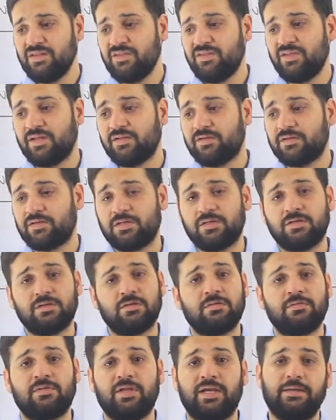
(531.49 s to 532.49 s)
just
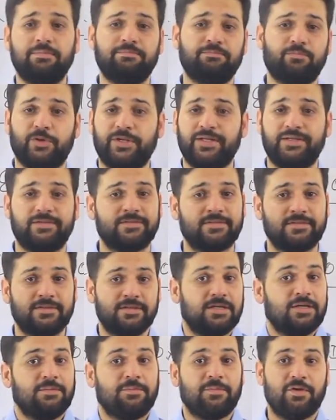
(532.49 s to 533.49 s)
3 points,
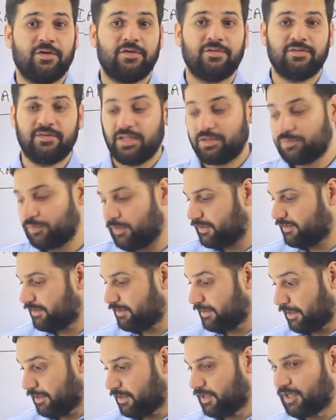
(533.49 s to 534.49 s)
because this one is a
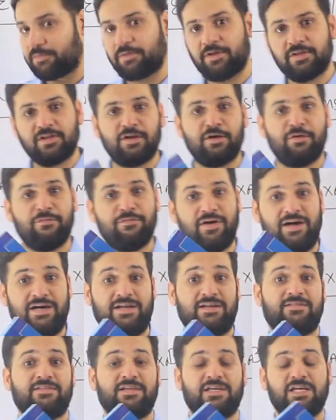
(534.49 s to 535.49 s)
younger brother of
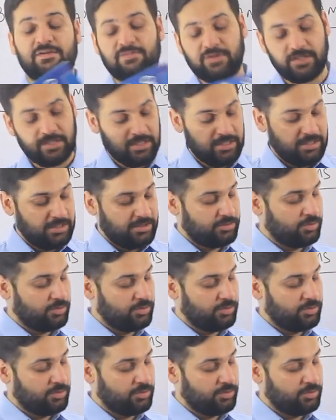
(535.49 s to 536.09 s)
R.S. Aggarwal.